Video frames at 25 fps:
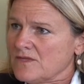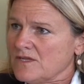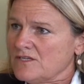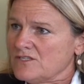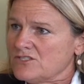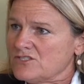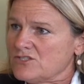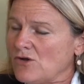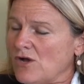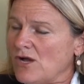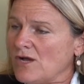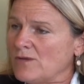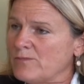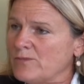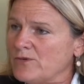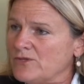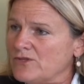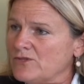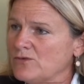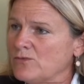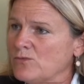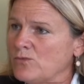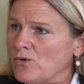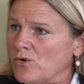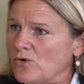So I put
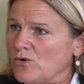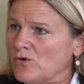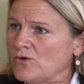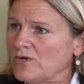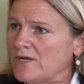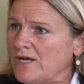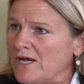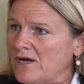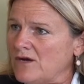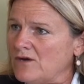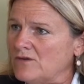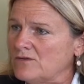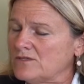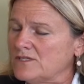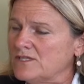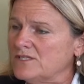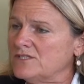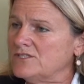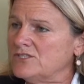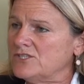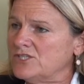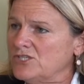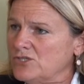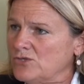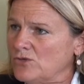the word out
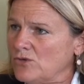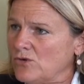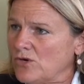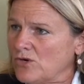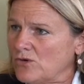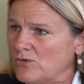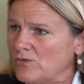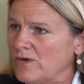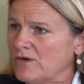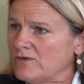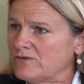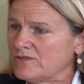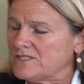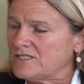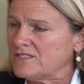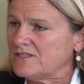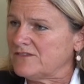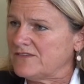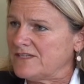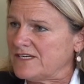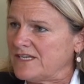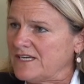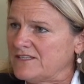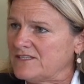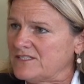in New York, where I was
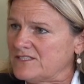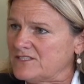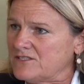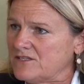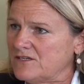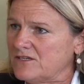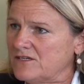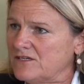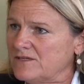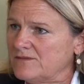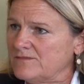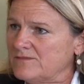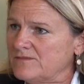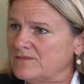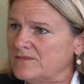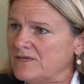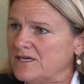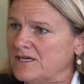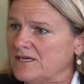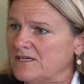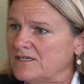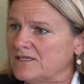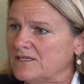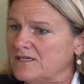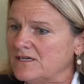living at the time,
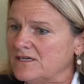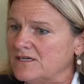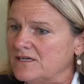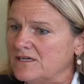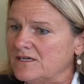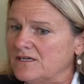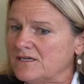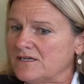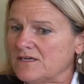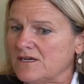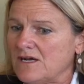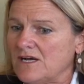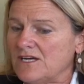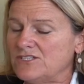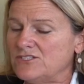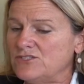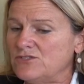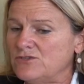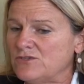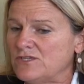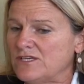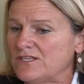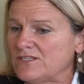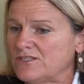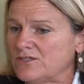and I
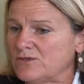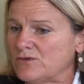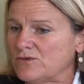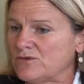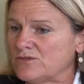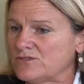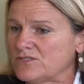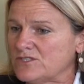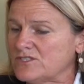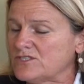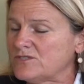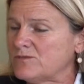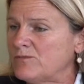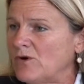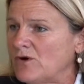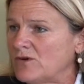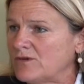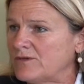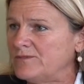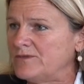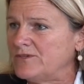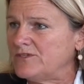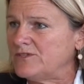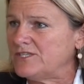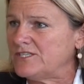knew that there was a small
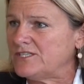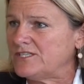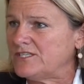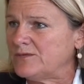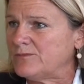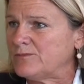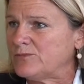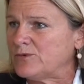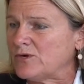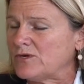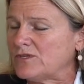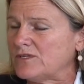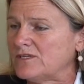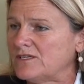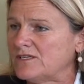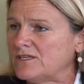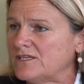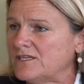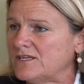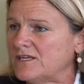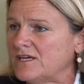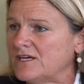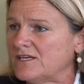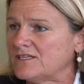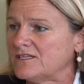community in Brooklyn,
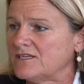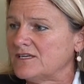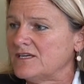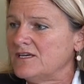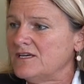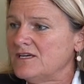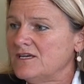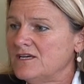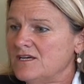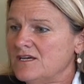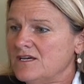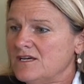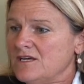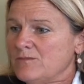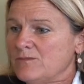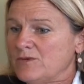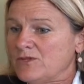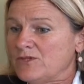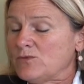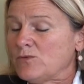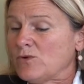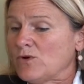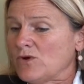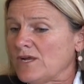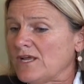and I put
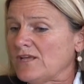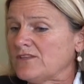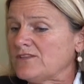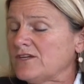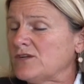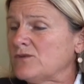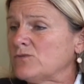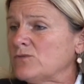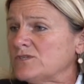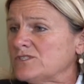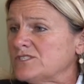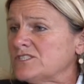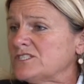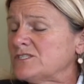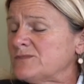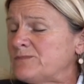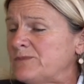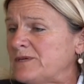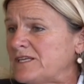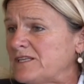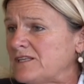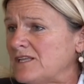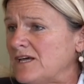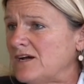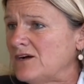the word out that I wanted to
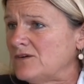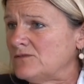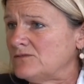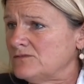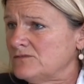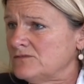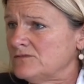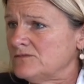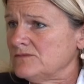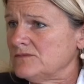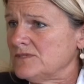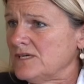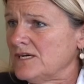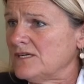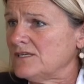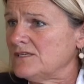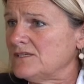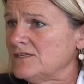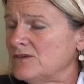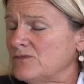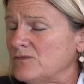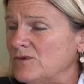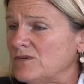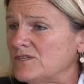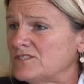speak loud,
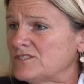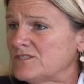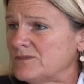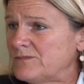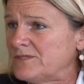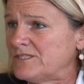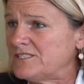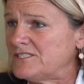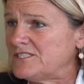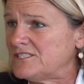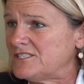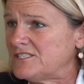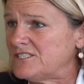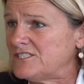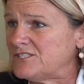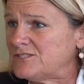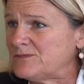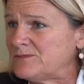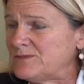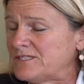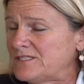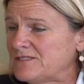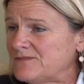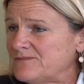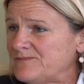and I wanted somebody to teach
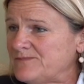me.